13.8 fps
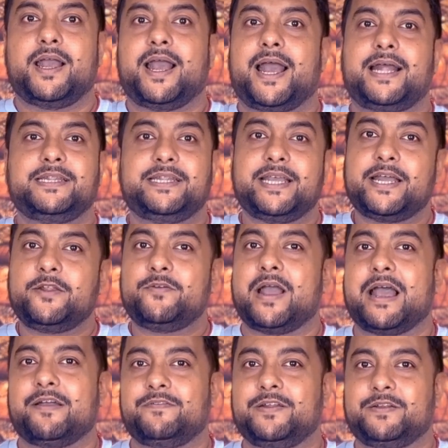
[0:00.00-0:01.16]
And there you
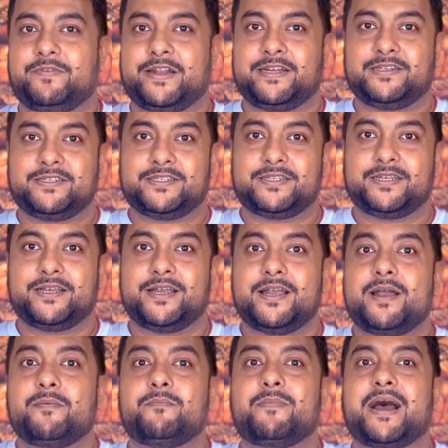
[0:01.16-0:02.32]
have it, friends.
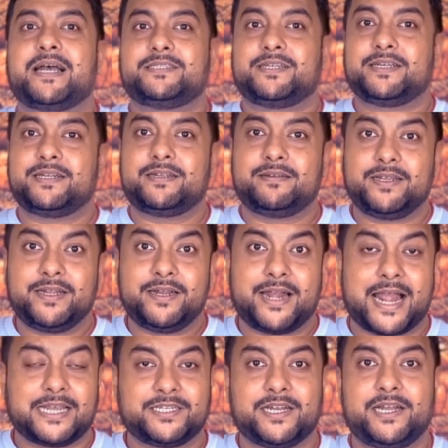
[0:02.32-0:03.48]
Mastering
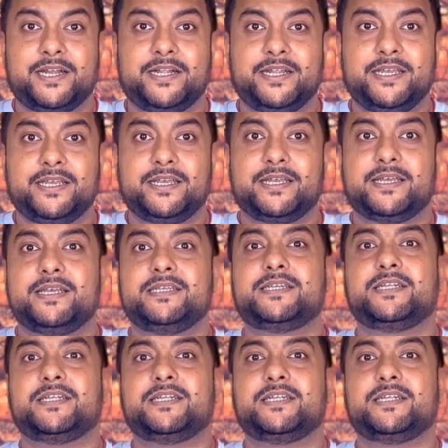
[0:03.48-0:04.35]
rationality is a